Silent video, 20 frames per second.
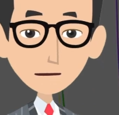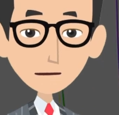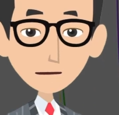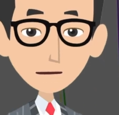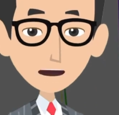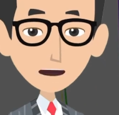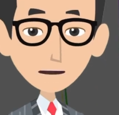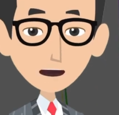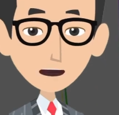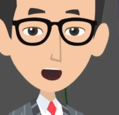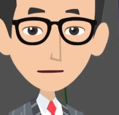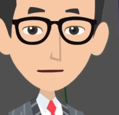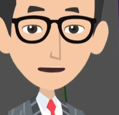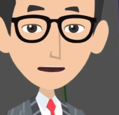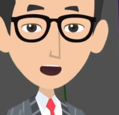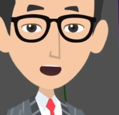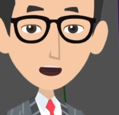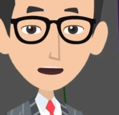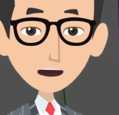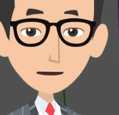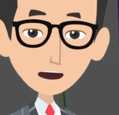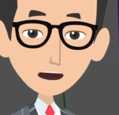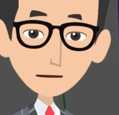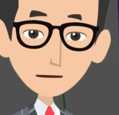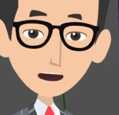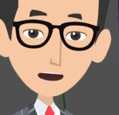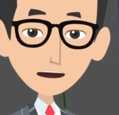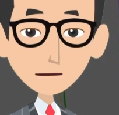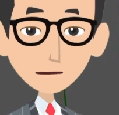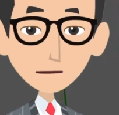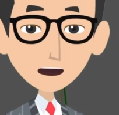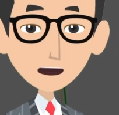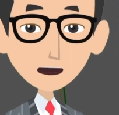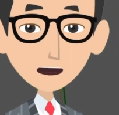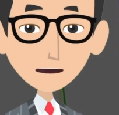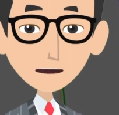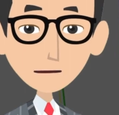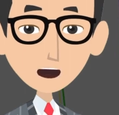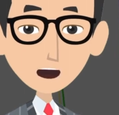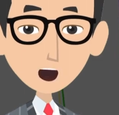You should apply lessons learned from the
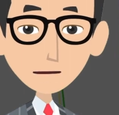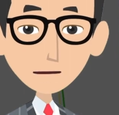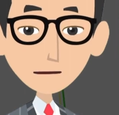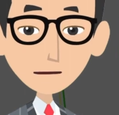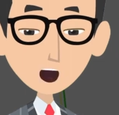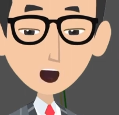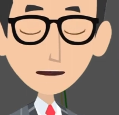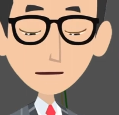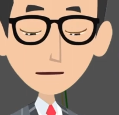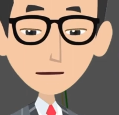previous project